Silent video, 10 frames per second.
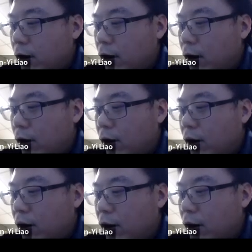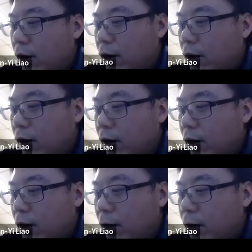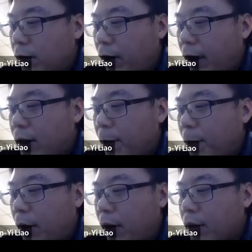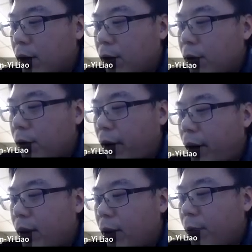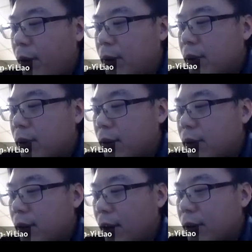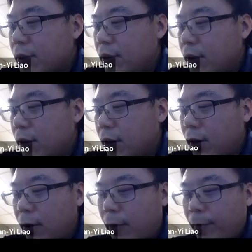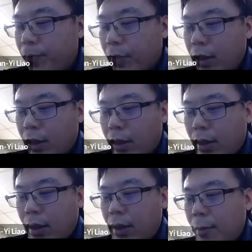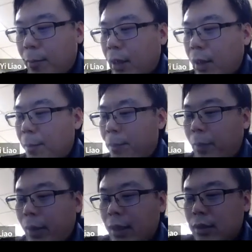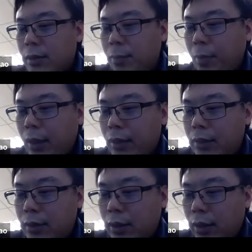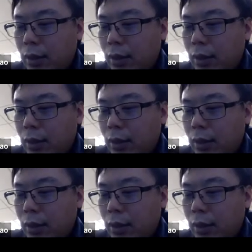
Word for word: a uh, vector bundle together with a uh, section. And uh, my base space,